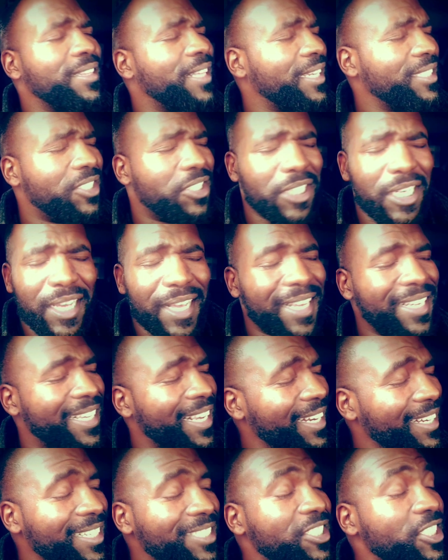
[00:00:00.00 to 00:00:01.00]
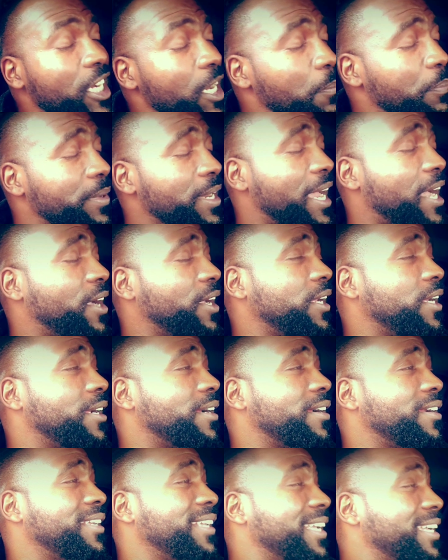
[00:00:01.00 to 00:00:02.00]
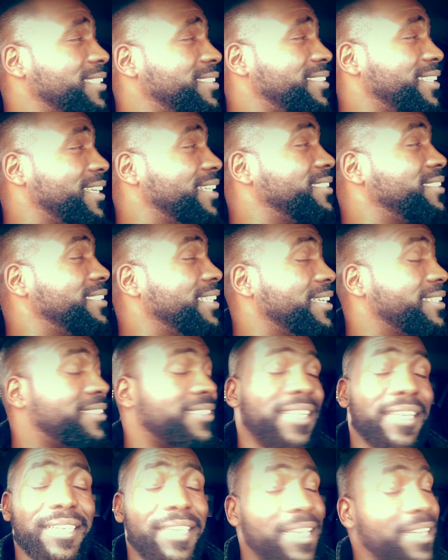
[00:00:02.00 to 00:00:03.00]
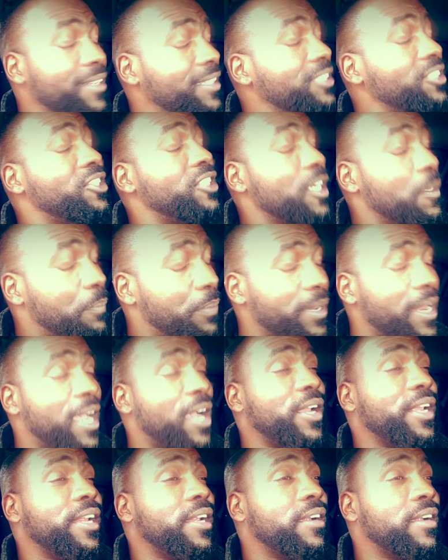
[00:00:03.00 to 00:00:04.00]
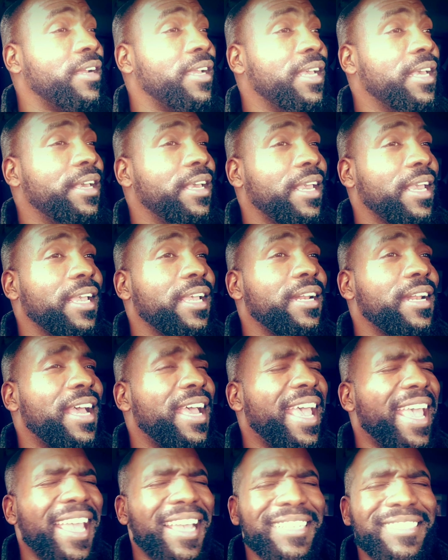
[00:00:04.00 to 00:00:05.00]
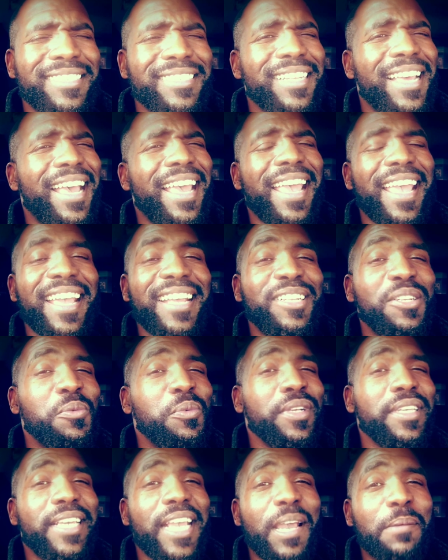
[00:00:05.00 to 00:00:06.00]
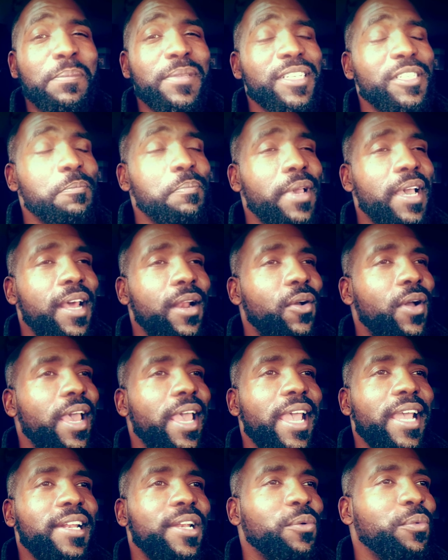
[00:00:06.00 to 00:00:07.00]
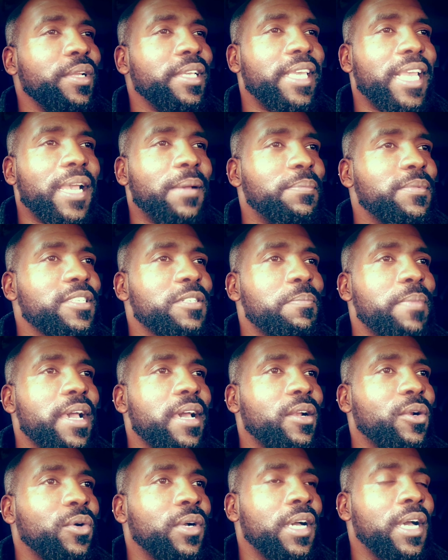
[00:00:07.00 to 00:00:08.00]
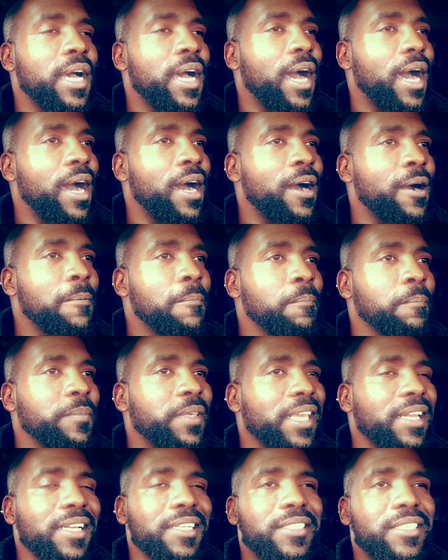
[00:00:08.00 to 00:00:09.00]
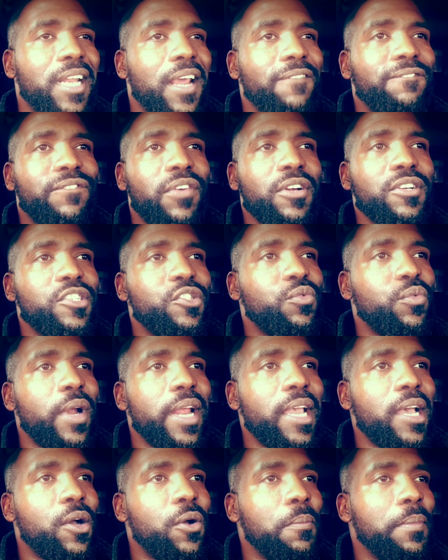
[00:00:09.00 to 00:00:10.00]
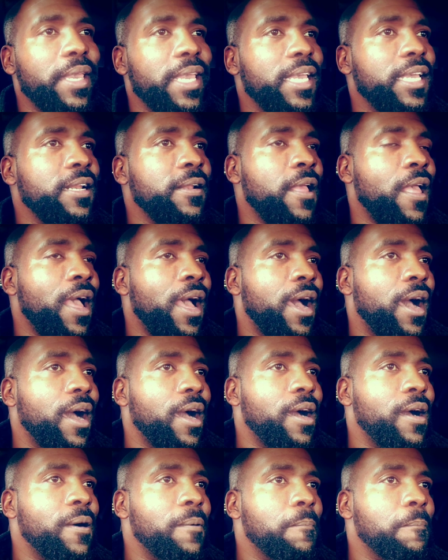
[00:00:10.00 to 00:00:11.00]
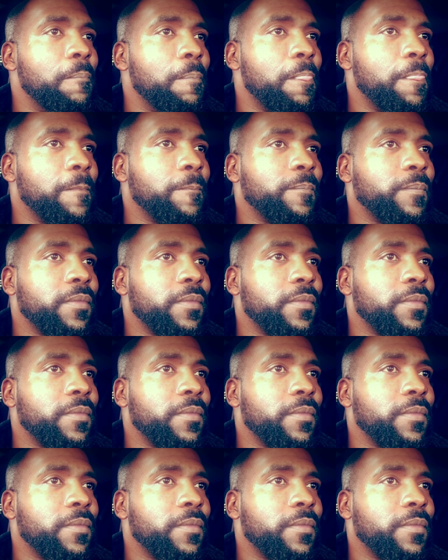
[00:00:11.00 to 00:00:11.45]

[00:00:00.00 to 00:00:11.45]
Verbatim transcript: They jump, they getting it jumping out here. Yes, yes, yes. They are getting it jumping out here. And I had to, I had to recap this battle. I had to recap this battle. Um, getting into that first round, man. Um,